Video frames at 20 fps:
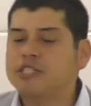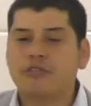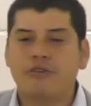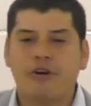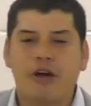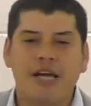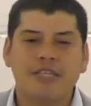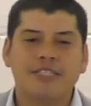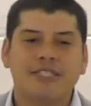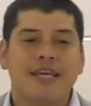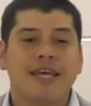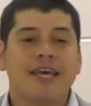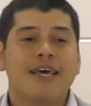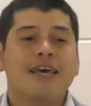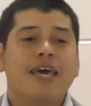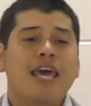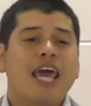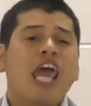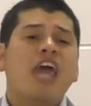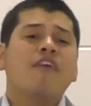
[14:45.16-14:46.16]
Christ,
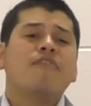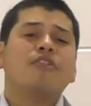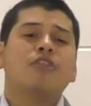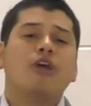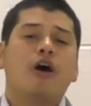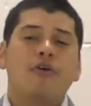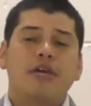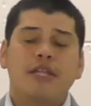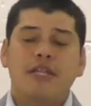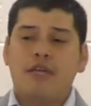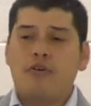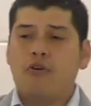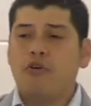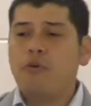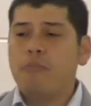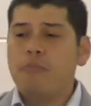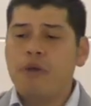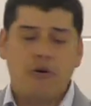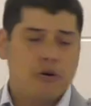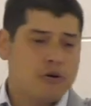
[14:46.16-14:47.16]
even though he did all
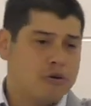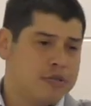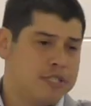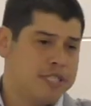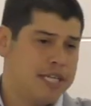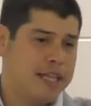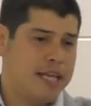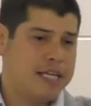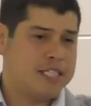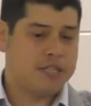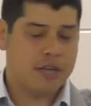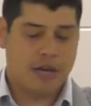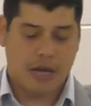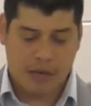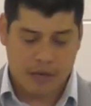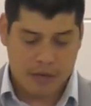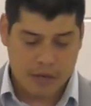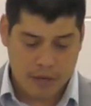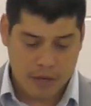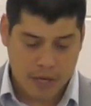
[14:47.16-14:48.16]
the miracles in their sight.
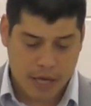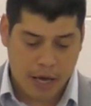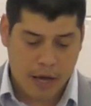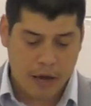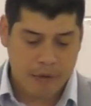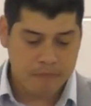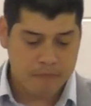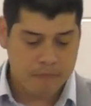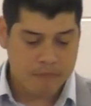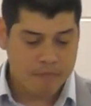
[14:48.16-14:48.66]
Okay?